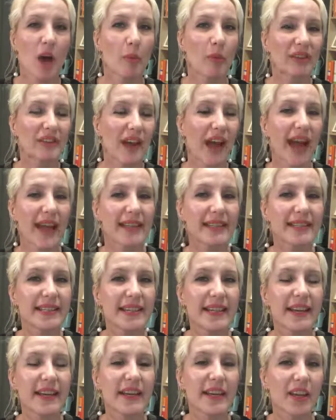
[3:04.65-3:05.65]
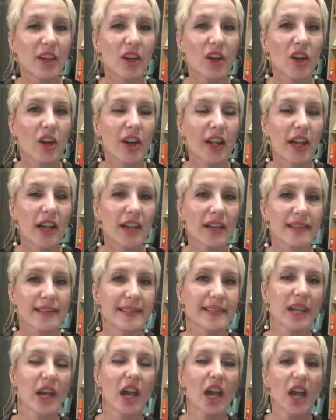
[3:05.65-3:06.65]
But the idea here
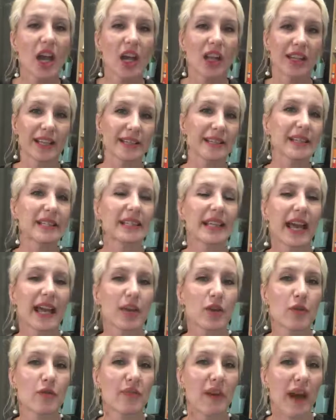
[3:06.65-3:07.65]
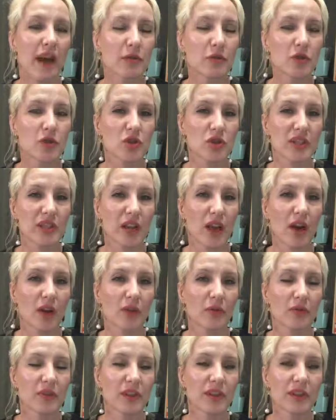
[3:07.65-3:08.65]
is, let's say you found
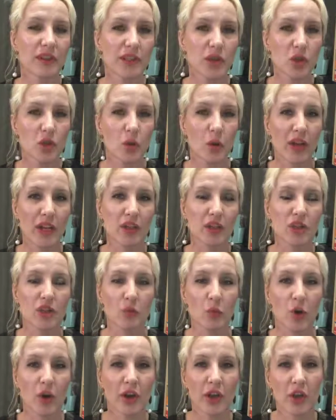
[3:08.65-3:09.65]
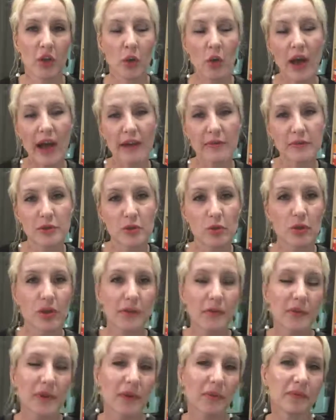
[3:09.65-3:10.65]
yourself in a situation where you have sort
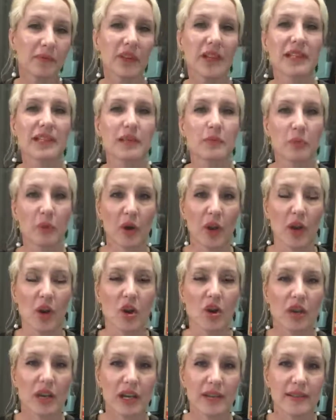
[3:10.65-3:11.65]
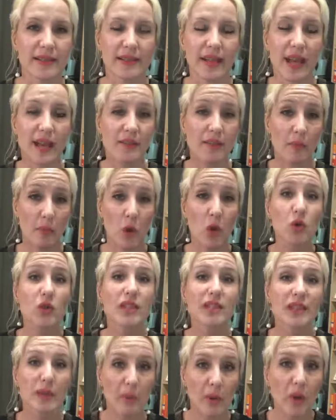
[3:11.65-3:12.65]
of conflicting priorities. And the
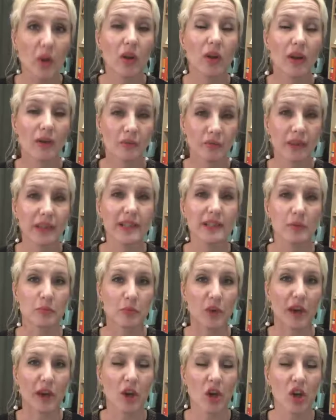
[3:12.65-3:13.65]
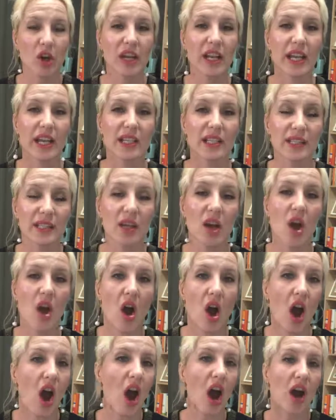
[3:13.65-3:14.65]
most typical conflicting priorities
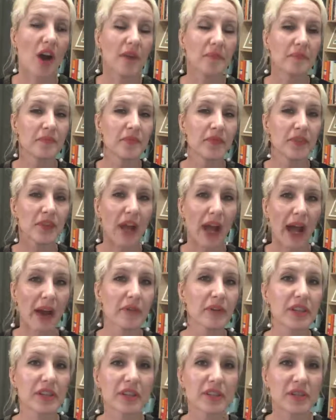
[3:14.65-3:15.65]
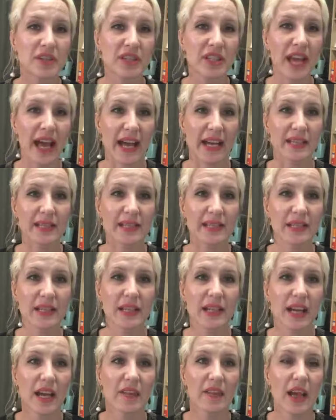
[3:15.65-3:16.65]
are having debts
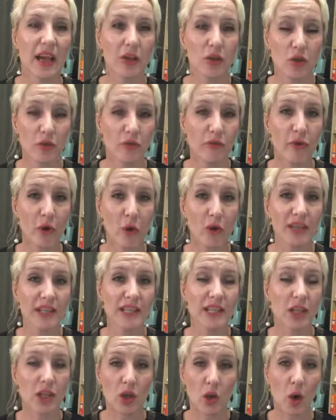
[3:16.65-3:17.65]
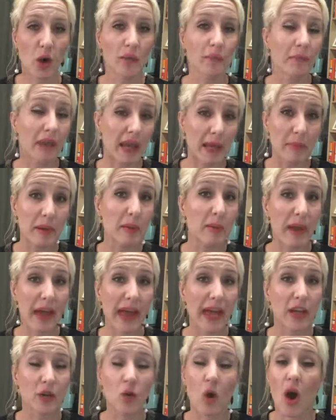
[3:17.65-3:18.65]
that you're focusing on maybe
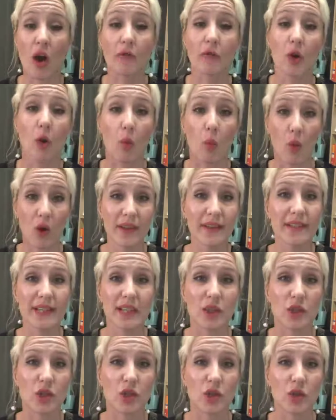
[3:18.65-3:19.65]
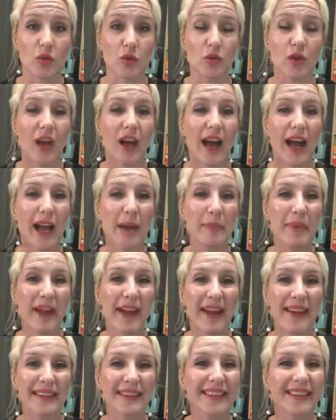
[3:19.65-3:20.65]
paying off or wanting to. Hi
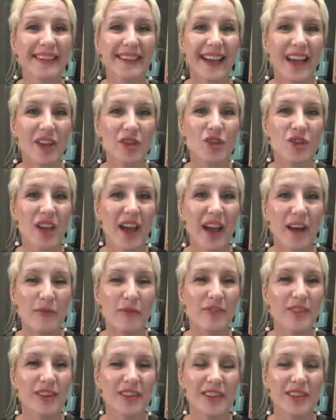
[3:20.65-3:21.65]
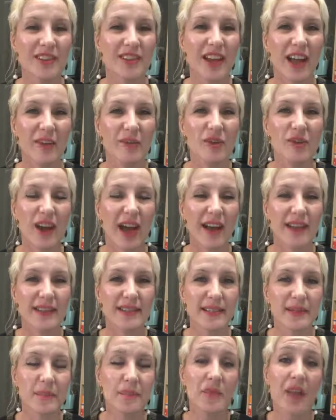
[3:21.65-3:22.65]
Ben and Jeff, good to have you
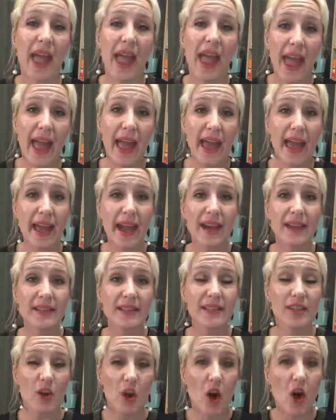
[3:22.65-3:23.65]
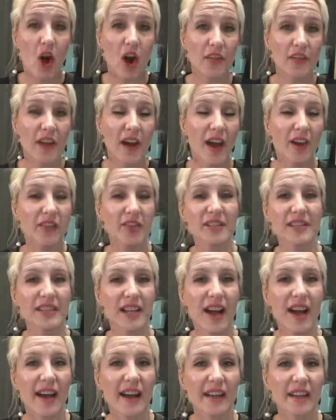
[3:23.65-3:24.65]
guys. And on the other
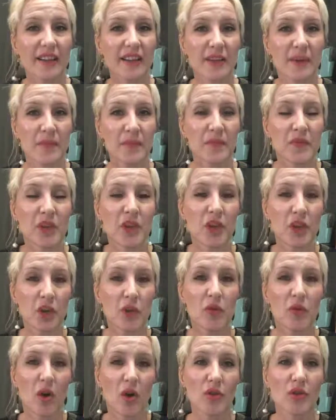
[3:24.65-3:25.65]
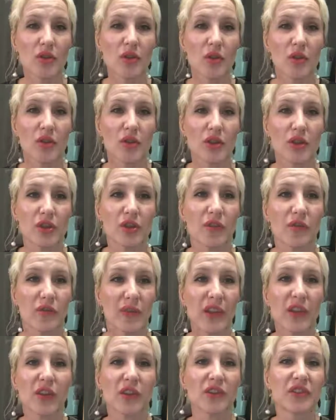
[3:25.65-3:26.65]
side, you also
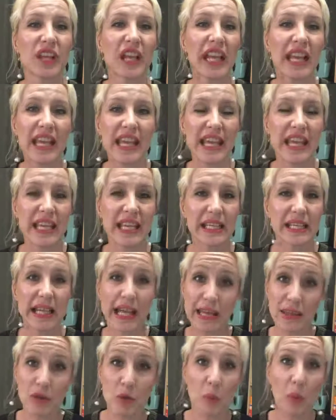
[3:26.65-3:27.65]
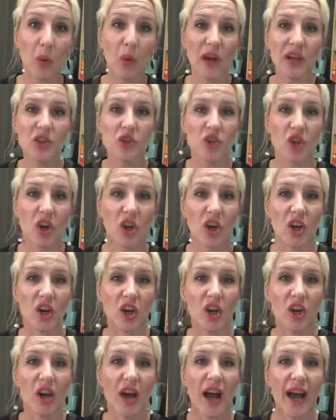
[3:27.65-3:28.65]
feel the need and the
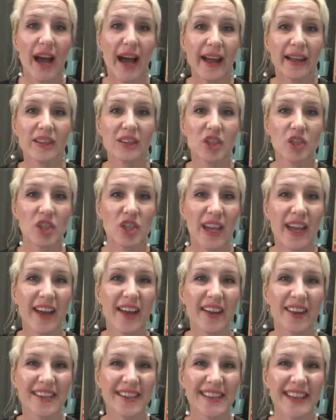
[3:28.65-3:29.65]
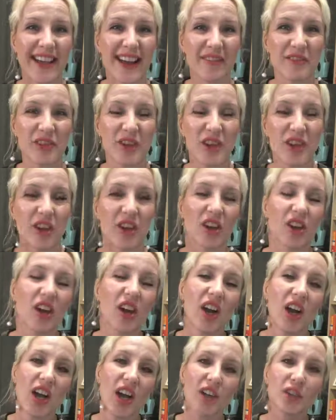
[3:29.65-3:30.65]
pressure, hi Cliché, good to have you here,
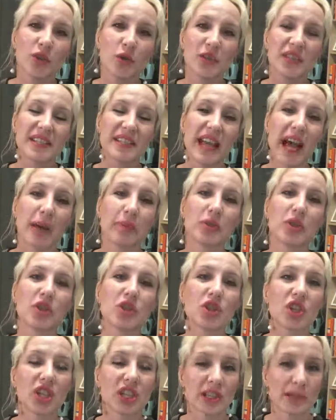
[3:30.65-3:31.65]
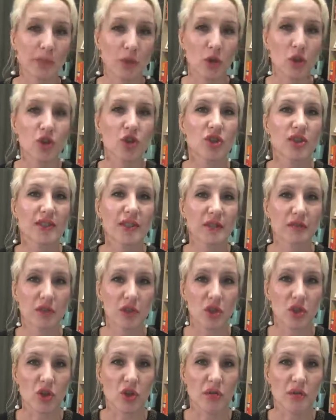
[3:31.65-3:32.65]
to establish an emergency
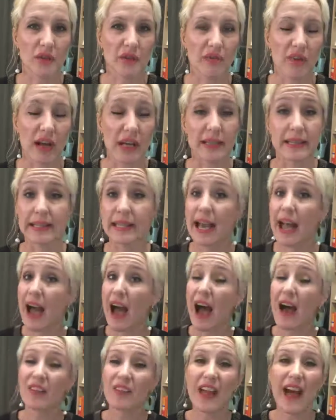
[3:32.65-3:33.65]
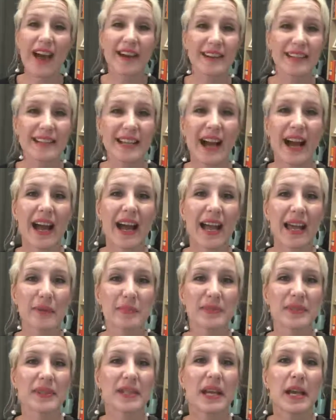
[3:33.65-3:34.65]
reserves fund. A lot of
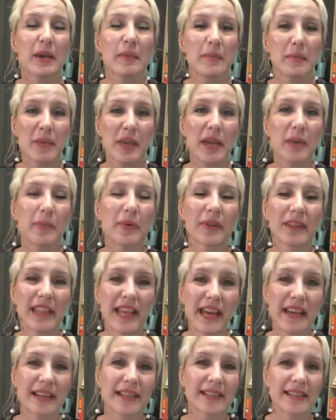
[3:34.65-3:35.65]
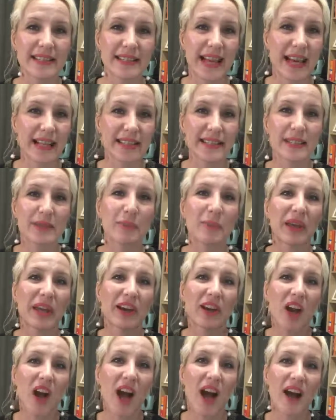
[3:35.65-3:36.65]
times people get in debts
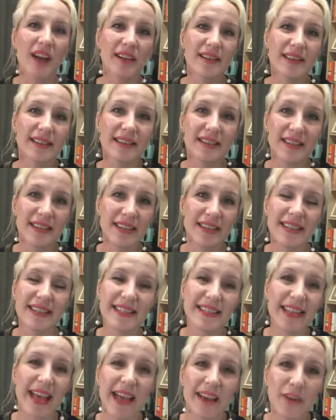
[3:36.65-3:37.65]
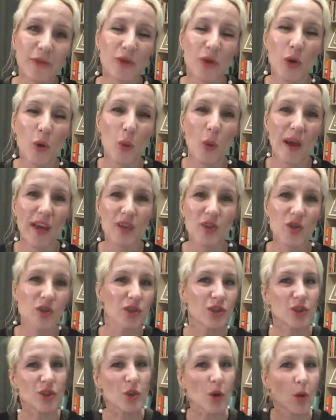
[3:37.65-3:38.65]
because this side of the
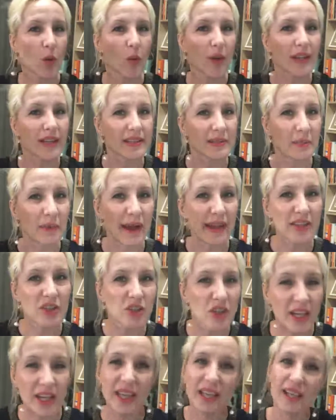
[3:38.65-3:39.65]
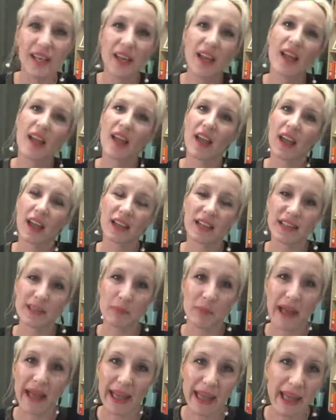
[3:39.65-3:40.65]
equation, so it's my chicken and
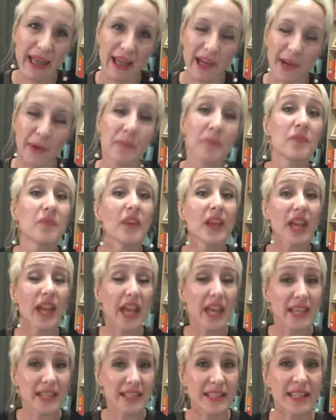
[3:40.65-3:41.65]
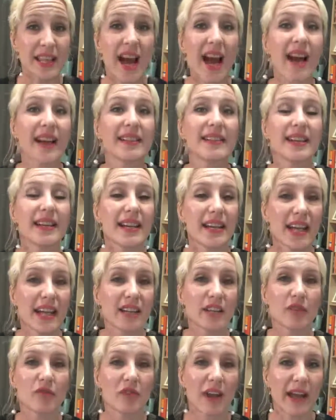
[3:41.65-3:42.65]
it's my egg, is not
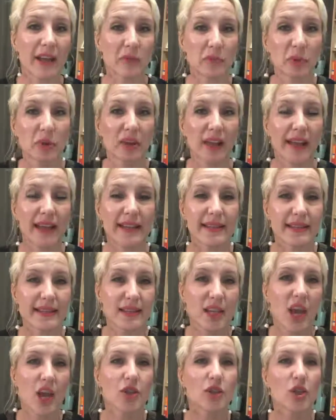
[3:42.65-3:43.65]
in the right place.